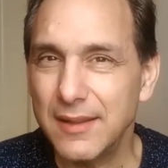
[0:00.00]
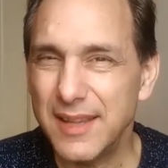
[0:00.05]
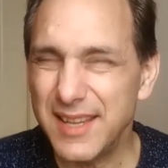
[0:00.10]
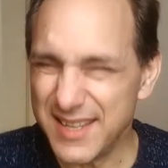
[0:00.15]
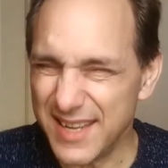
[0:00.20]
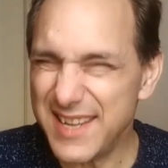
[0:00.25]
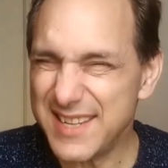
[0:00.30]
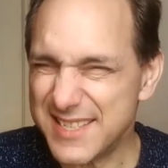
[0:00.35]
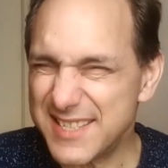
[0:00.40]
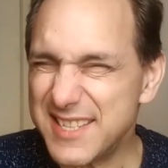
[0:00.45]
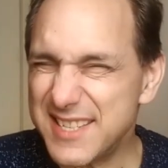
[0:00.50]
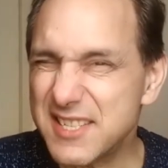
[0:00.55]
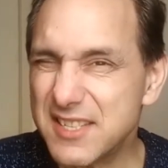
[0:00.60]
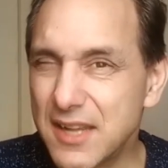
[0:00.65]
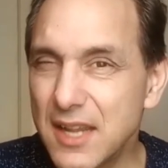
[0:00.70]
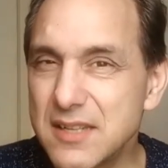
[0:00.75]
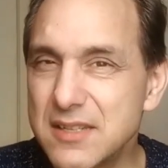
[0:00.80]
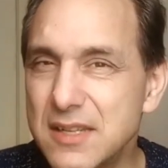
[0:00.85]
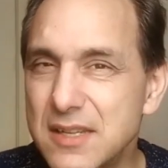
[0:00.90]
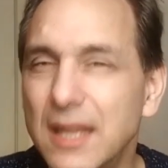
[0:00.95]
It's
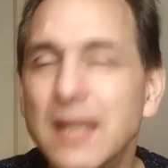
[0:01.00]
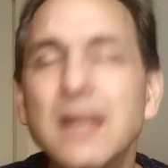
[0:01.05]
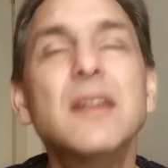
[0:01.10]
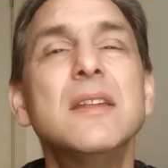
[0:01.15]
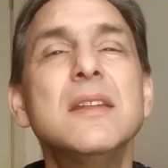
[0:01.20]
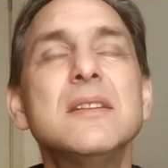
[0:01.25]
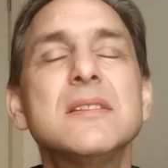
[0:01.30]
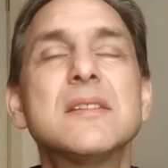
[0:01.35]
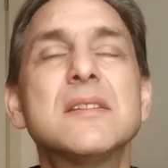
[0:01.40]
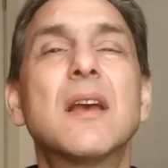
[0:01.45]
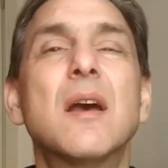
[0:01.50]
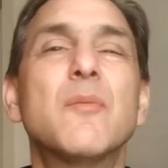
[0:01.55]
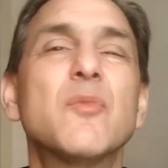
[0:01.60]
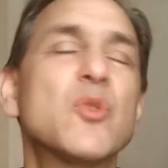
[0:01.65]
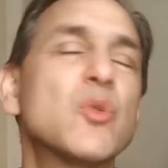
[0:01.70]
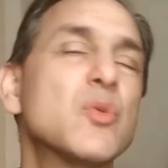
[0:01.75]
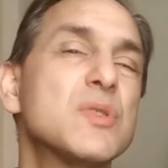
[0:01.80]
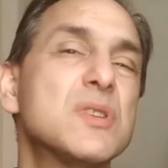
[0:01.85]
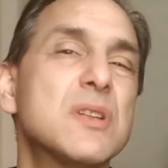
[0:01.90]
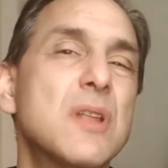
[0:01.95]
disgusting, and it needs to come
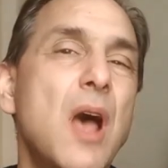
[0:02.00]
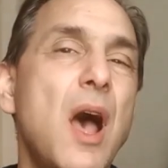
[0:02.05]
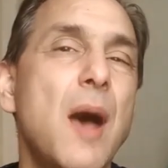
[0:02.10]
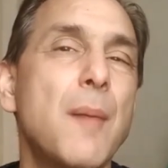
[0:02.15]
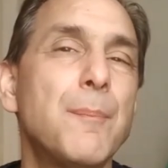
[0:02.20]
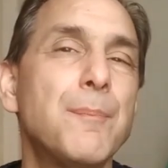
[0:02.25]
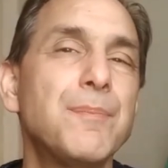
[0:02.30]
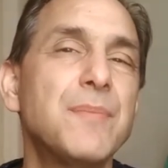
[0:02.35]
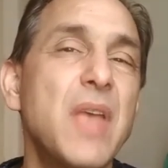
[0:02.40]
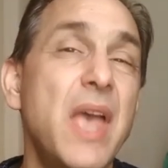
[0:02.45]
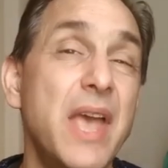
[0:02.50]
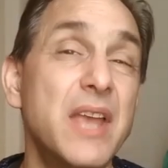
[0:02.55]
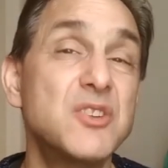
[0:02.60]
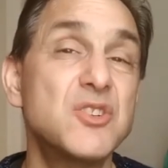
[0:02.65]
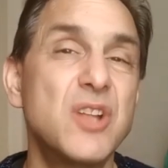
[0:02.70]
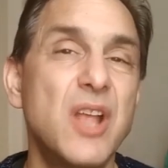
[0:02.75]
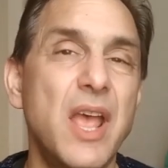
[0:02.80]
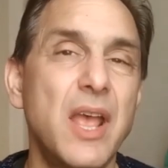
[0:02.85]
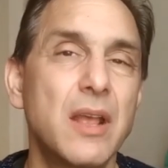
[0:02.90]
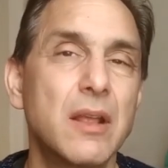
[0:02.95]
to a stop.
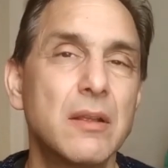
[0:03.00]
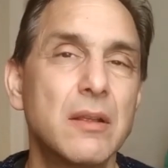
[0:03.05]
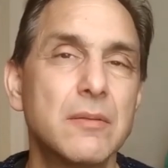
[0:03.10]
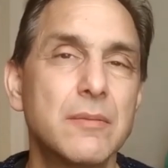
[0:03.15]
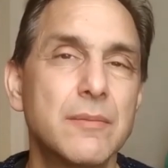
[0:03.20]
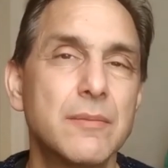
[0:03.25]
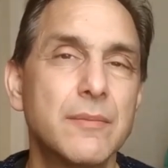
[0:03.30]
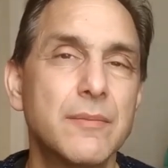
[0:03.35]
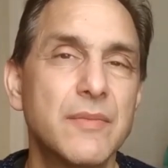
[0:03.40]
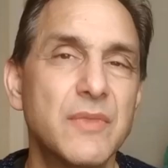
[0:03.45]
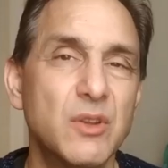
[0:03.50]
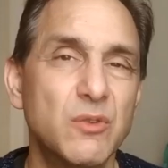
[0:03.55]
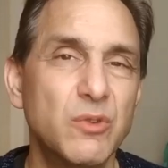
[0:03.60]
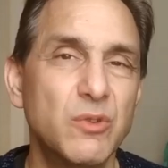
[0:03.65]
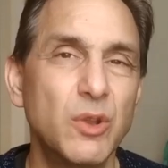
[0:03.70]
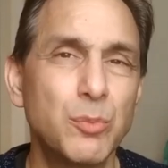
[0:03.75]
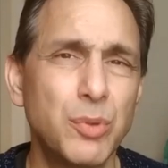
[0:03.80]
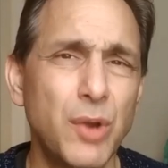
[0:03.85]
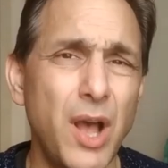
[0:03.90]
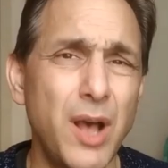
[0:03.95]
Hashtag the
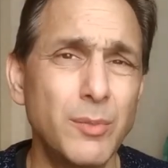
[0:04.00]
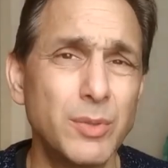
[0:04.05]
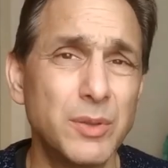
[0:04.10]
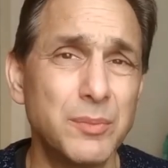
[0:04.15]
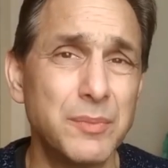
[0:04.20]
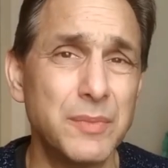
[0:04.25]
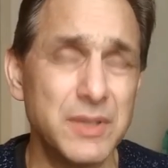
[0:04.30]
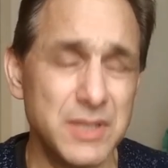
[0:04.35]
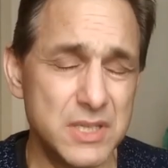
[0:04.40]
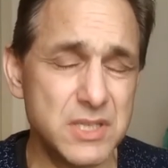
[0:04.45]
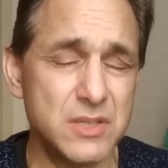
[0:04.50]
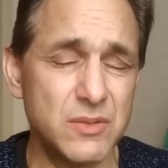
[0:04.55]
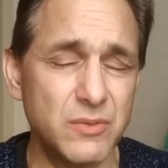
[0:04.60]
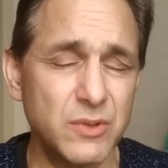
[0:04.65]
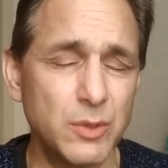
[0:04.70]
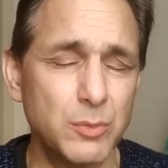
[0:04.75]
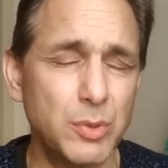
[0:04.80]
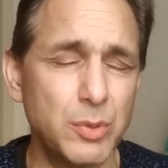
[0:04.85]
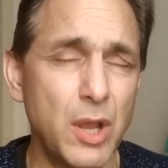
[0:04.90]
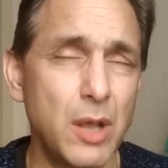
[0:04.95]
real problem. This is the
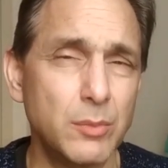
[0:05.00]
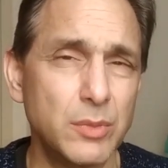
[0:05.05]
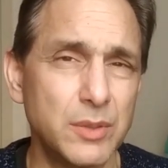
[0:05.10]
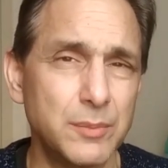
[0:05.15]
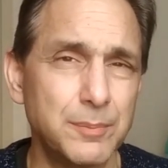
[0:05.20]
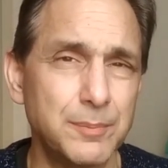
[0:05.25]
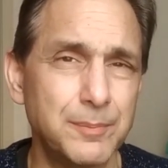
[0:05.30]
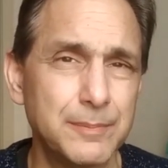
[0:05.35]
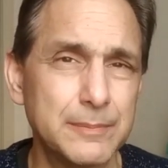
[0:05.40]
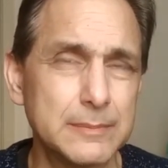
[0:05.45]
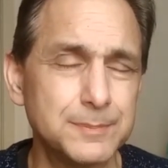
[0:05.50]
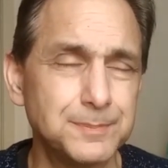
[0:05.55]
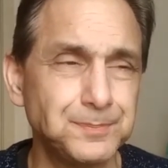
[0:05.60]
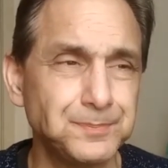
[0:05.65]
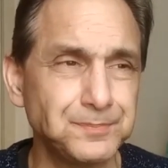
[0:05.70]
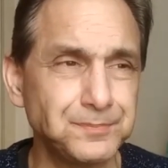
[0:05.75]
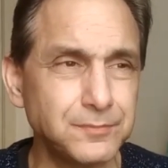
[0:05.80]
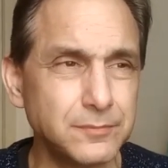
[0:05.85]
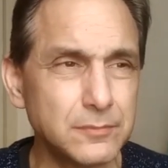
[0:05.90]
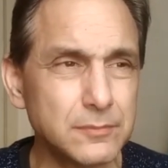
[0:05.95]
real problem.
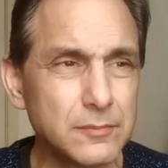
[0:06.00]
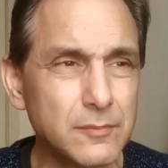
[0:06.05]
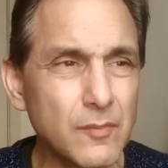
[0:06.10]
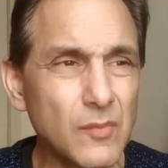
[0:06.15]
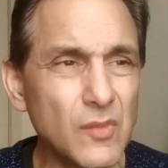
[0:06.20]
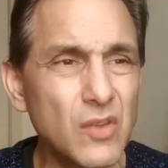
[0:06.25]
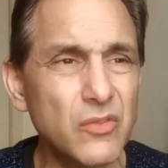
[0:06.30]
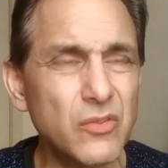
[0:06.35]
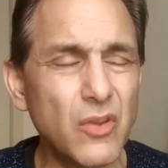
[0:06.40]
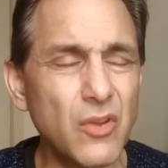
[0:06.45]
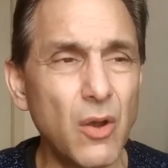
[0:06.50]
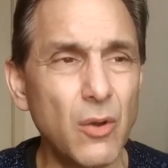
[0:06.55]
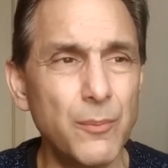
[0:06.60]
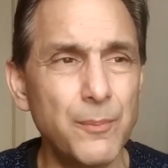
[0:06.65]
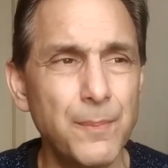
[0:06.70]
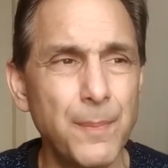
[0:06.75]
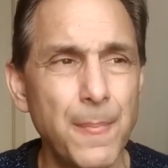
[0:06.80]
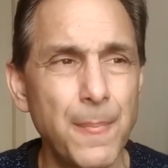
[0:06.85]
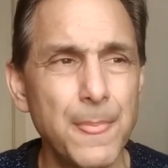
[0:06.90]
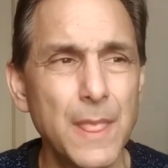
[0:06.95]

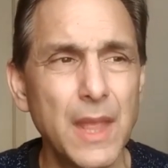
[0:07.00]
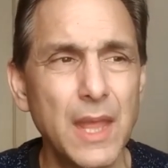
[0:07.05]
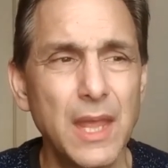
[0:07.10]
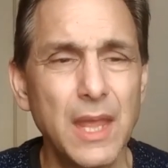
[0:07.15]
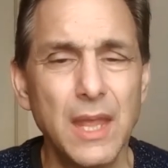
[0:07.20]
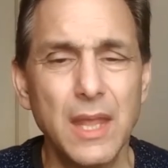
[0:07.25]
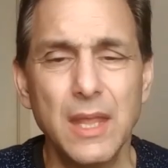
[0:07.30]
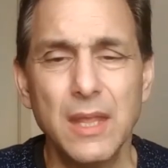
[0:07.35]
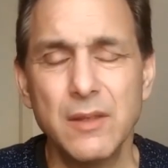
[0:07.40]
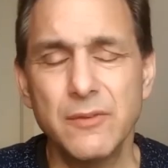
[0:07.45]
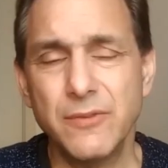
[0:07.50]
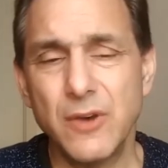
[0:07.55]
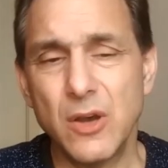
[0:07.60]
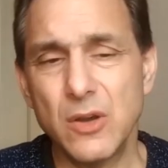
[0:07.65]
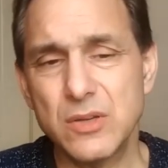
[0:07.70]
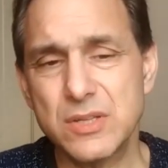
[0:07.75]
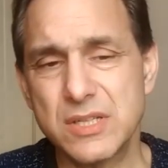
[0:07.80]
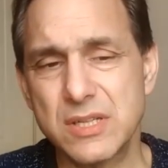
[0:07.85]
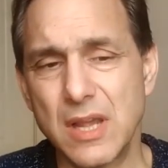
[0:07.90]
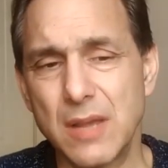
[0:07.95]
So,
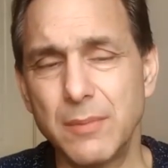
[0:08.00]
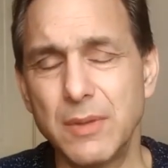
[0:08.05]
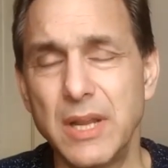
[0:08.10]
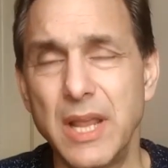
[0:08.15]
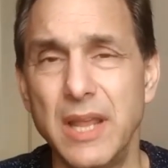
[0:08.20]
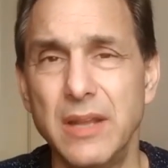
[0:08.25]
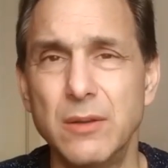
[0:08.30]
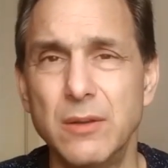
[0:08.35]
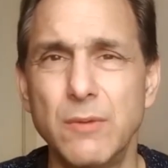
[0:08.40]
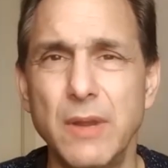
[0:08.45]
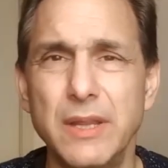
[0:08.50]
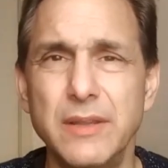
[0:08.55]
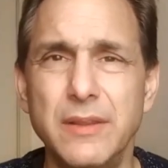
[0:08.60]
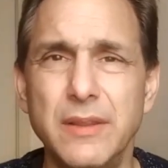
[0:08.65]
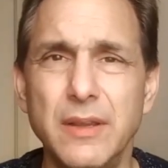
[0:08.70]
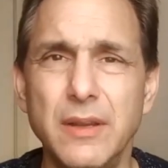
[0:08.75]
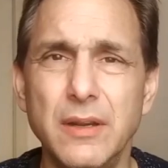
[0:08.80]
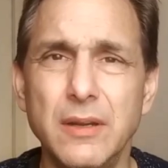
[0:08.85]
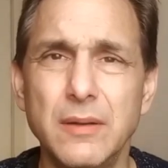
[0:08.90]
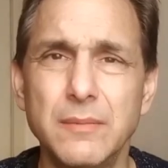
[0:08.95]
folks, I'm going to end it right
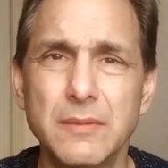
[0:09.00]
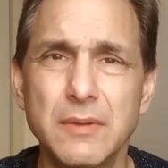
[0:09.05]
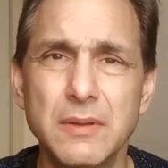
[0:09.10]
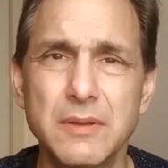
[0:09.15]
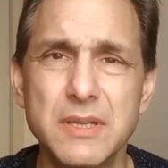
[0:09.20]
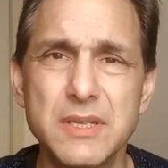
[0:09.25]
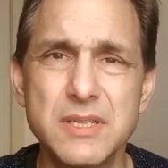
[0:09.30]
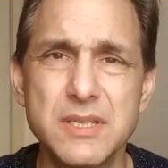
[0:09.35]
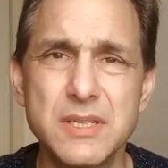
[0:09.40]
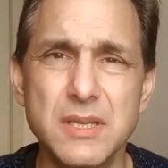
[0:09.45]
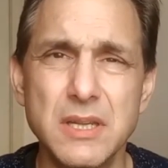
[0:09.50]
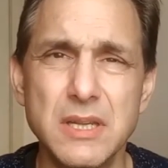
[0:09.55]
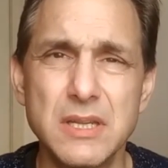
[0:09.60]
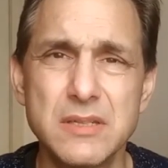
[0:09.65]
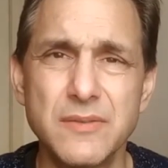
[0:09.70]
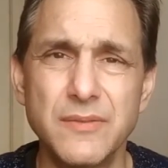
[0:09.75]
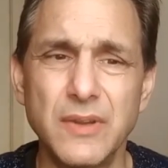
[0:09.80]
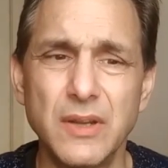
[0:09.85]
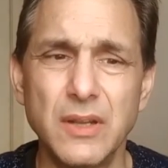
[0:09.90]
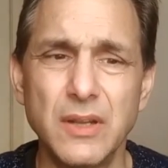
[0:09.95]
there. This
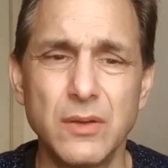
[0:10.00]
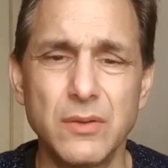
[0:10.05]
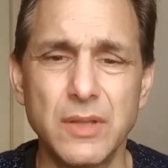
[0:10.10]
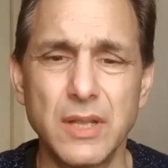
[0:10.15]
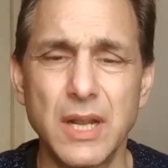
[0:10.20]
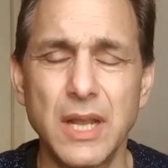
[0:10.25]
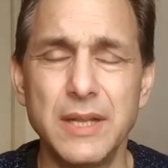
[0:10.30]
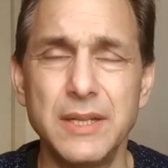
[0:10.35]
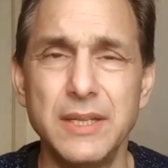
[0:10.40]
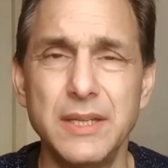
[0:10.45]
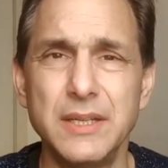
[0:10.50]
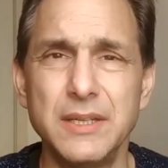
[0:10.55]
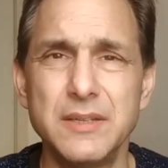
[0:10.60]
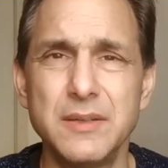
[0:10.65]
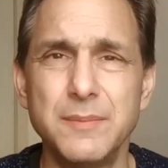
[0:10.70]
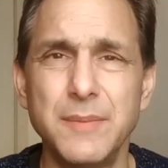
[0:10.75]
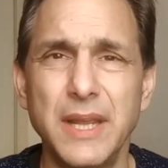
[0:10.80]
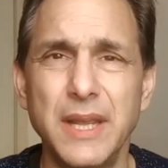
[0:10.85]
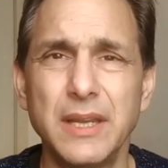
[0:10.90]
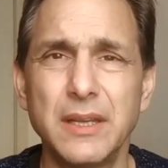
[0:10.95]
is a video that I needed
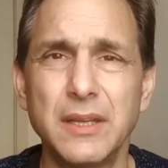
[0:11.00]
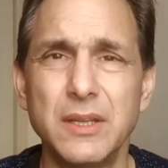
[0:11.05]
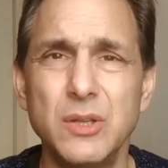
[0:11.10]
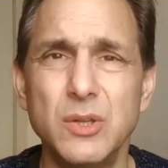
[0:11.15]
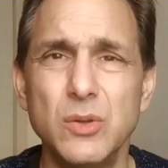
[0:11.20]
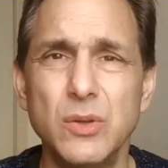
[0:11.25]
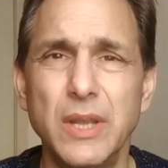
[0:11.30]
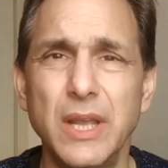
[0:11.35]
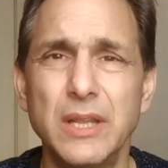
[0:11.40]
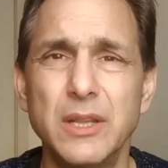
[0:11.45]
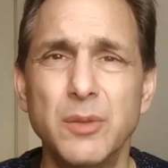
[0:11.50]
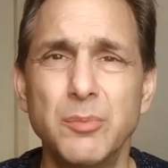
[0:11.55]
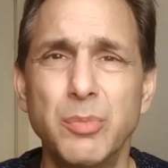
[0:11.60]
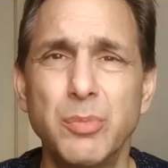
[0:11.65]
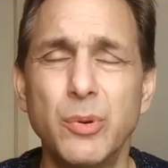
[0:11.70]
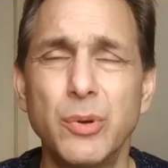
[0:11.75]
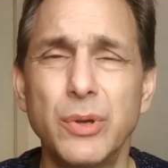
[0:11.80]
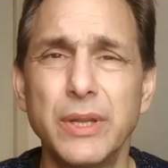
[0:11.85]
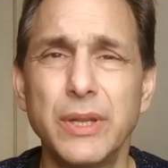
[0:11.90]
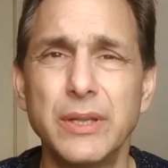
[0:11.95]
to make, and you get the
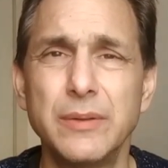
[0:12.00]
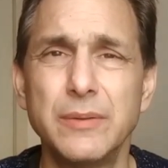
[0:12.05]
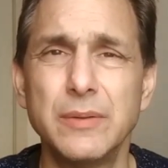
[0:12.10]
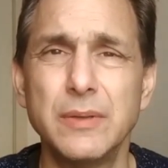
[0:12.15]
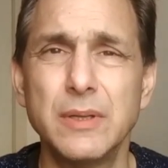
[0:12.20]
point.